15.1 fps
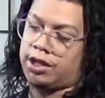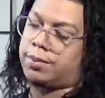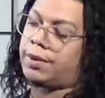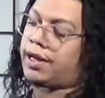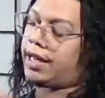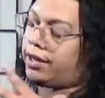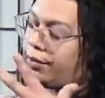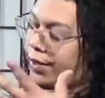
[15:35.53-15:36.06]
but
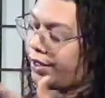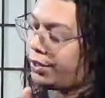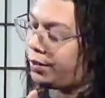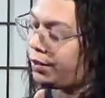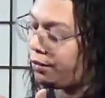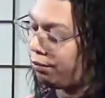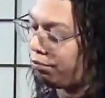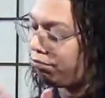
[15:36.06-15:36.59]
like a regular
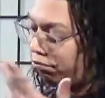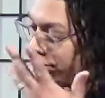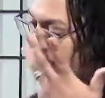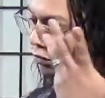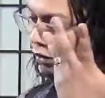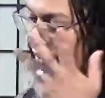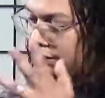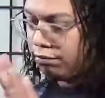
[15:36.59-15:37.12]

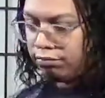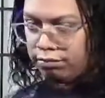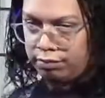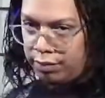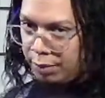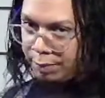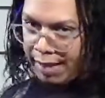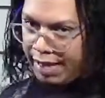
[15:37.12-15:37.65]

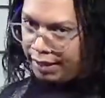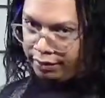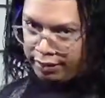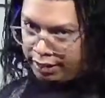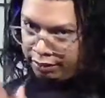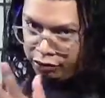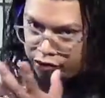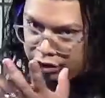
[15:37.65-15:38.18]
pant,
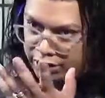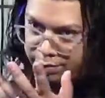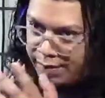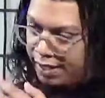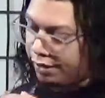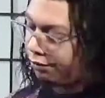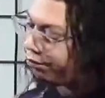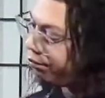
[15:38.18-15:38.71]
like dress pant.